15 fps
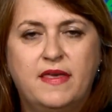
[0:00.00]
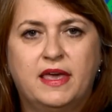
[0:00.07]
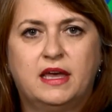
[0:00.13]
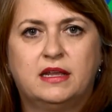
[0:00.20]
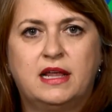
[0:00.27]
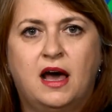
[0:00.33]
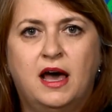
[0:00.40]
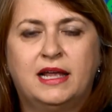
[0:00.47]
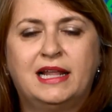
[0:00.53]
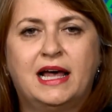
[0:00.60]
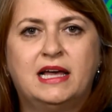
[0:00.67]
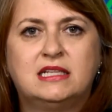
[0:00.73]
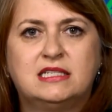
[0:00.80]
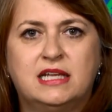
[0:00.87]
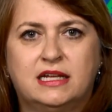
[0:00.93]
It
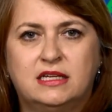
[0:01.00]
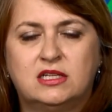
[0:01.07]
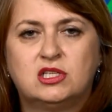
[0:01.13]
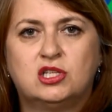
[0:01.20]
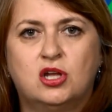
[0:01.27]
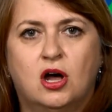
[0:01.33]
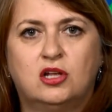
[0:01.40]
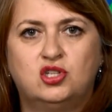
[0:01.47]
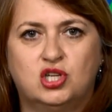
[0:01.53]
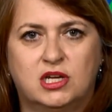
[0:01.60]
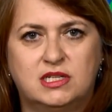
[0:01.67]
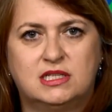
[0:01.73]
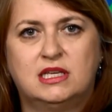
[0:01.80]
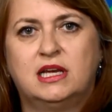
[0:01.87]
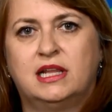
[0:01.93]
highlights that it's not
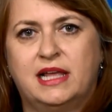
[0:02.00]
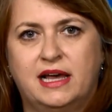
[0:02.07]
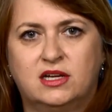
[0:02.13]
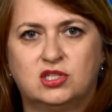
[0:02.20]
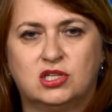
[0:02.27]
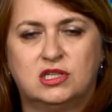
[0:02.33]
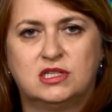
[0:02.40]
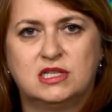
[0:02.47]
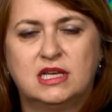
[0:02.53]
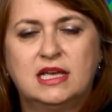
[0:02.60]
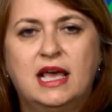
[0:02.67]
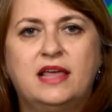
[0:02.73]
just the elections.